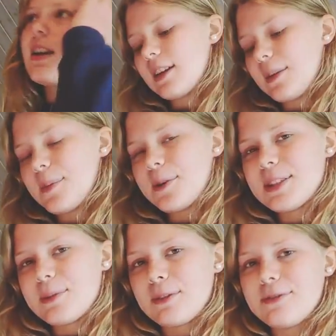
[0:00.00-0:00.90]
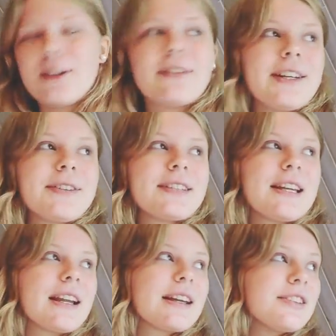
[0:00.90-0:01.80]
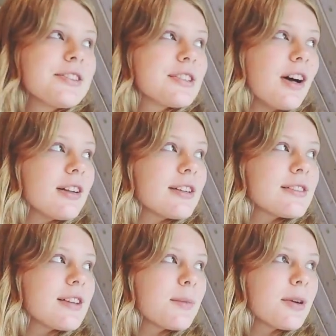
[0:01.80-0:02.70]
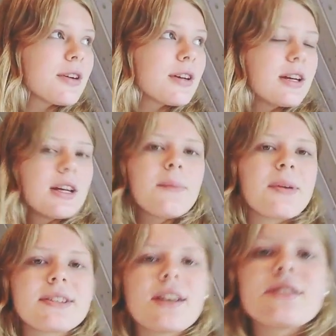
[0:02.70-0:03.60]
I'm posting my fall video today and I just call it summer. But it does